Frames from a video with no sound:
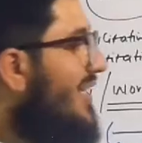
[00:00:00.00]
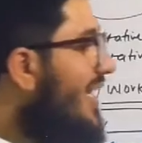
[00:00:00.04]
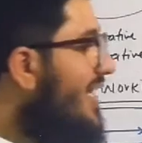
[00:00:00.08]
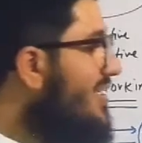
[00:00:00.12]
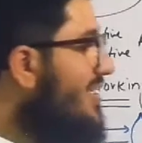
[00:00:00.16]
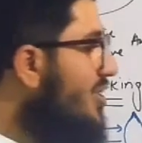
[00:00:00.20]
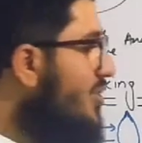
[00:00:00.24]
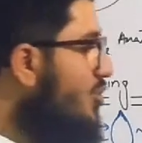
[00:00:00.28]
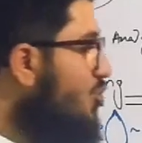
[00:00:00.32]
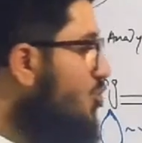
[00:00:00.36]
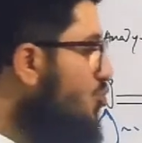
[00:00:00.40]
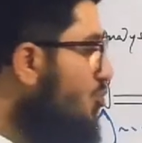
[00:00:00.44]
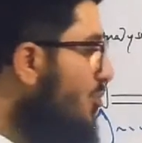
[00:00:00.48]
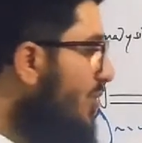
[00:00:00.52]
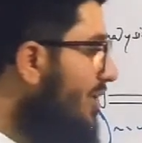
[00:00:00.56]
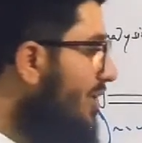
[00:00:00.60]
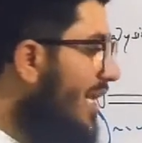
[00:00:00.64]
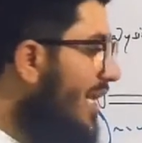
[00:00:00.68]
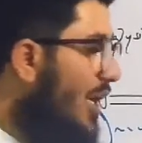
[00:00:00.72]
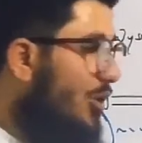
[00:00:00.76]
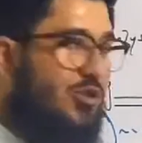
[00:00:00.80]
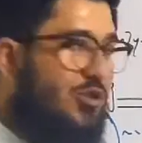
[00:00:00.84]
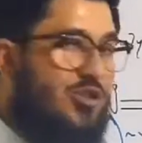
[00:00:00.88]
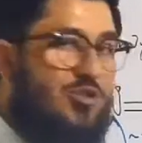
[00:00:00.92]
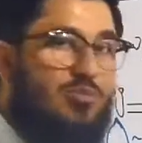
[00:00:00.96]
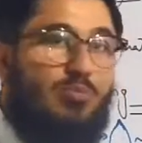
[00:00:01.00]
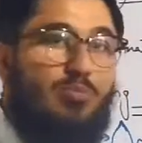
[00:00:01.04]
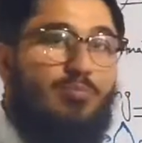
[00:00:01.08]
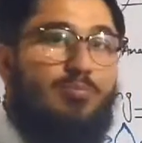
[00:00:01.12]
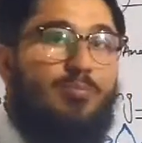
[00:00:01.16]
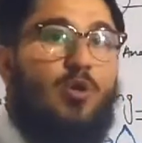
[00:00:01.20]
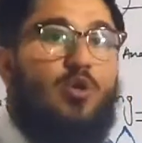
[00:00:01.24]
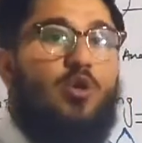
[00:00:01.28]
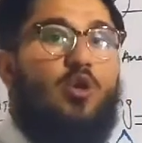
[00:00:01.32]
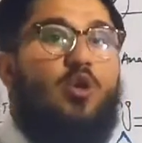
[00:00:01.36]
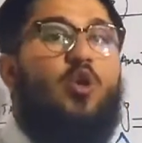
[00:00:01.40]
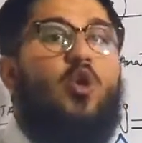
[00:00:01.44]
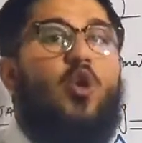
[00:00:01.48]
the next instrument, now is
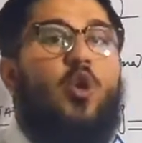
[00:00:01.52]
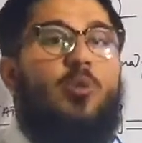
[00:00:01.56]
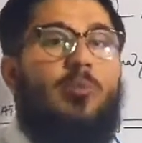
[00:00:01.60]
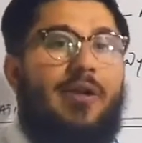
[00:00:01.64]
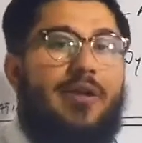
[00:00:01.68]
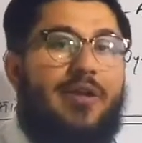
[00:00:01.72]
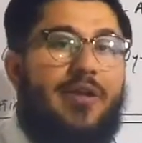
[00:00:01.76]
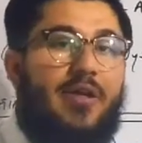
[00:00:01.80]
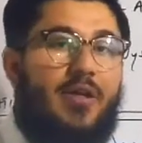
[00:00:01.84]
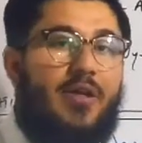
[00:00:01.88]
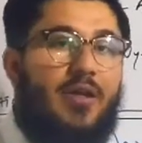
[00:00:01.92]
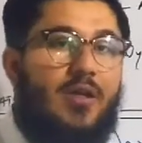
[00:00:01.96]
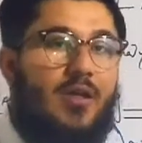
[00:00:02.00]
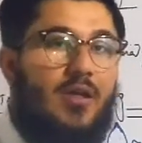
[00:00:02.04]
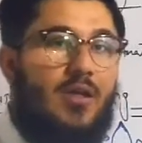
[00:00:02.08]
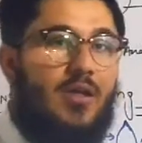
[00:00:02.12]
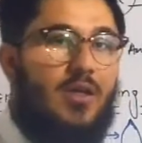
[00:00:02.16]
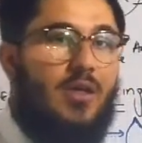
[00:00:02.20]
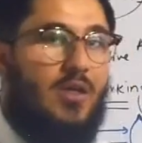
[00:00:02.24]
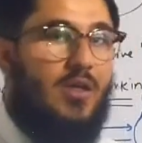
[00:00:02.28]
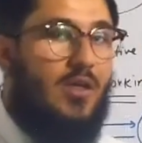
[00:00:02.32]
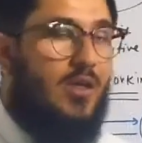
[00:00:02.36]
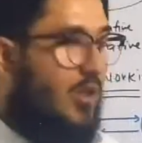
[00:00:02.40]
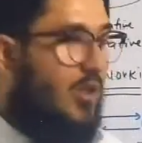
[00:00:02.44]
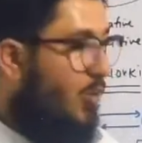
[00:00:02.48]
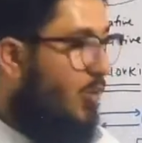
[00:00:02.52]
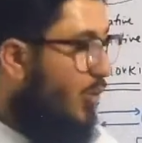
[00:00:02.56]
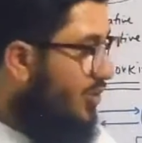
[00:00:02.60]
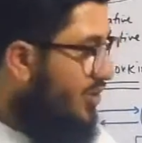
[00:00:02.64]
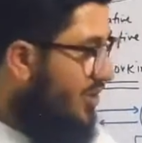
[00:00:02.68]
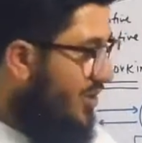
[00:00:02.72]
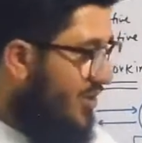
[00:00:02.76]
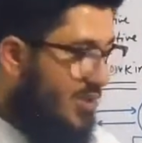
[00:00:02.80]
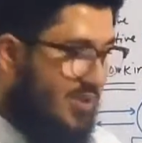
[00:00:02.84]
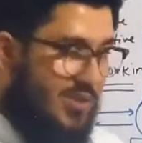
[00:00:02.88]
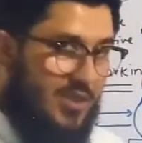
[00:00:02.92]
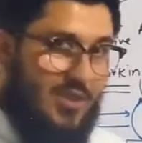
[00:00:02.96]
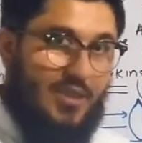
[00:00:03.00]
monochromator,
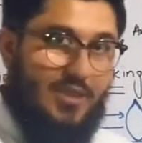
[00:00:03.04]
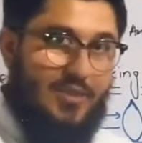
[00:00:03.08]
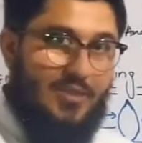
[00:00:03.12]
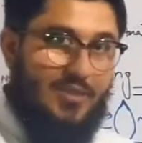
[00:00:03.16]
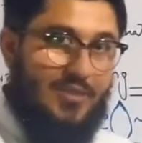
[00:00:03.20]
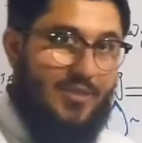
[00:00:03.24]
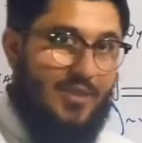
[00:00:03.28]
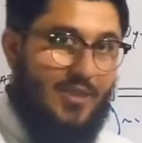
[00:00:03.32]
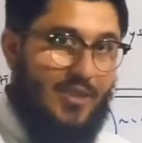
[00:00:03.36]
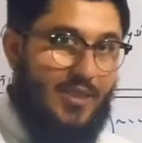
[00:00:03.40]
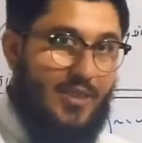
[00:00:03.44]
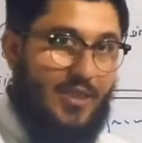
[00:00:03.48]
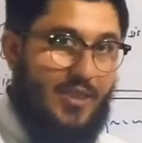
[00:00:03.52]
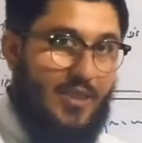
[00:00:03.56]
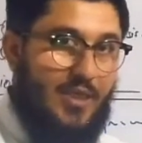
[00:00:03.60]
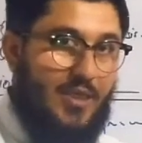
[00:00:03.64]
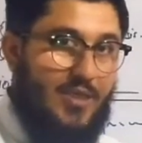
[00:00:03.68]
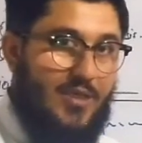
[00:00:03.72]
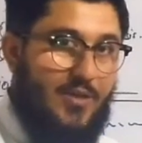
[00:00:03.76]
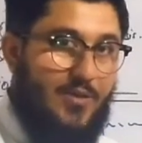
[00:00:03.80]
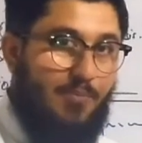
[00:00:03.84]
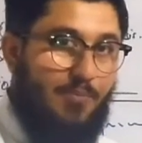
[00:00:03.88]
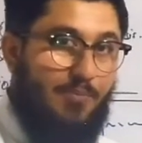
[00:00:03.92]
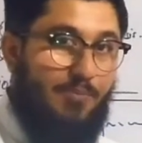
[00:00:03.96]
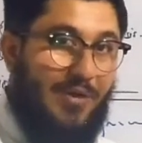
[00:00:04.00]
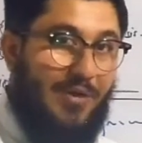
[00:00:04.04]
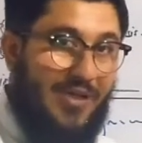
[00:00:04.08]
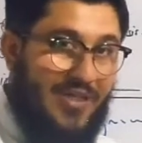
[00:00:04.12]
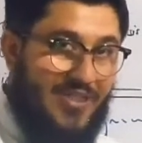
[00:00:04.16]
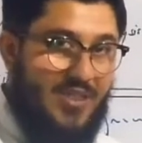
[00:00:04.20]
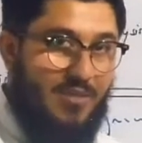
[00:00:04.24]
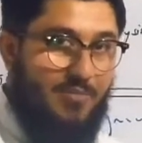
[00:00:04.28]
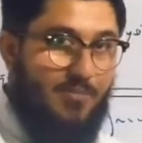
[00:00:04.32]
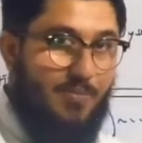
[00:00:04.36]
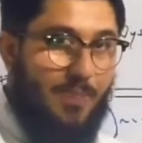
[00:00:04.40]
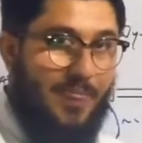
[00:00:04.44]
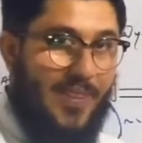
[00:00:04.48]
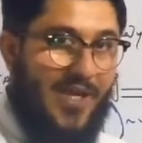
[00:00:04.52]
which is the
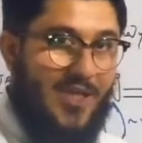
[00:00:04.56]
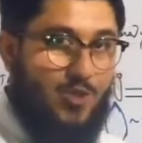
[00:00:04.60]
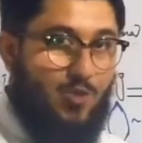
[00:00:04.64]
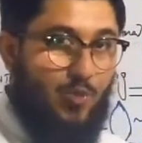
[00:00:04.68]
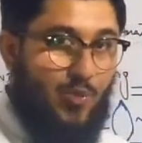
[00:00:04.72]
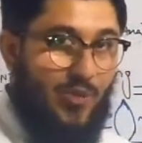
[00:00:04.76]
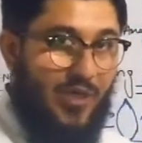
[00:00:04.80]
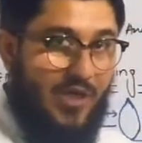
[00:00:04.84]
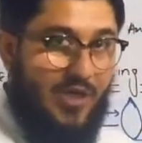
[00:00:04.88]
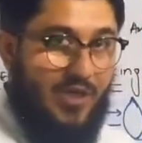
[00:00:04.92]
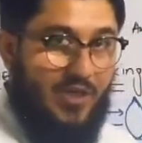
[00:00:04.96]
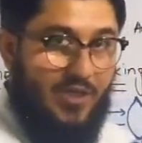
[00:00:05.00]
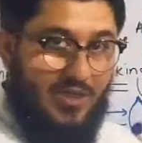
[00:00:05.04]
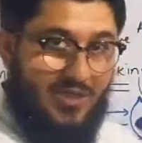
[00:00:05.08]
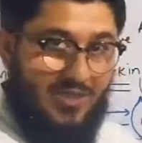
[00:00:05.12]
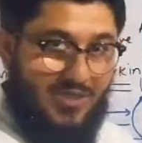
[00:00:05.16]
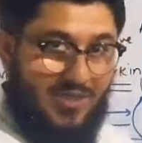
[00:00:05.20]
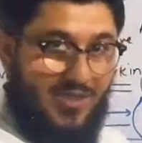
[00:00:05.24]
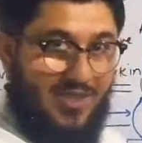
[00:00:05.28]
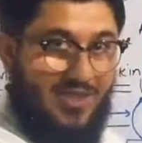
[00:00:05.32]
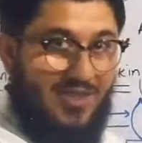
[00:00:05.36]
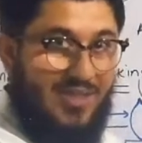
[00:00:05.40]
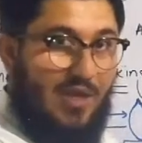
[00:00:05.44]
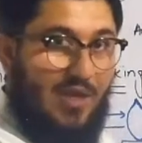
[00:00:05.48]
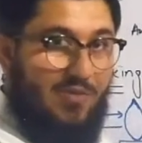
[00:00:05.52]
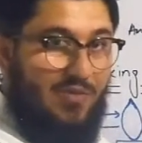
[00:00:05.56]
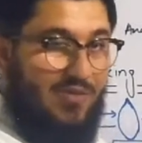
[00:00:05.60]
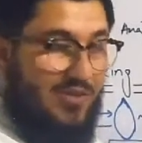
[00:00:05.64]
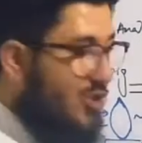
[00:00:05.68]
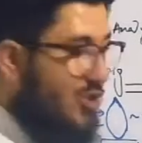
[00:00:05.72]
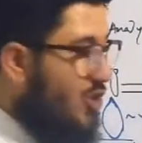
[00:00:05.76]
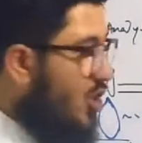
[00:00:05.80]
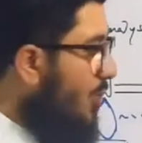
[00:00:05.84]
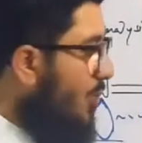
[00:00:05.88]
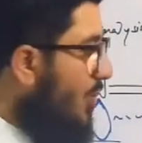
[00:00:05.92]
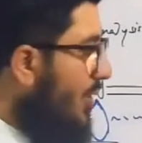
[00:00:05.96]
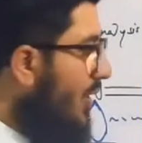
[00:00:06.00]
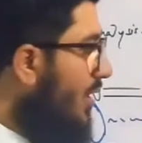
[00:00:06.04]
prism that we are studying now in
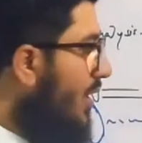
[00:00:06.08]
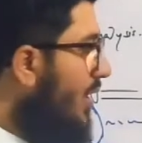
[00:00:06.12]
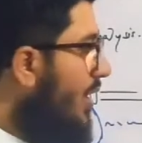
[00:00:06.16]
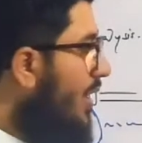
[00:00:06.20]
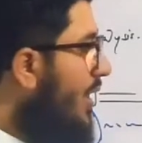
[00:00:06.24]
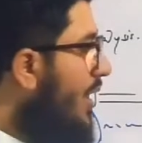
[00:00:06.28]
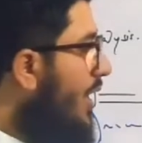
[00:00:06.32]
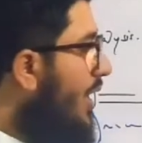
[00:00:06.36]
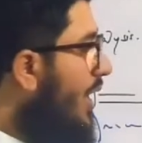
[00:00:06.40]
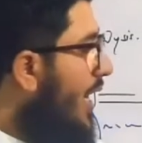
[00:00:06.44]
this topic.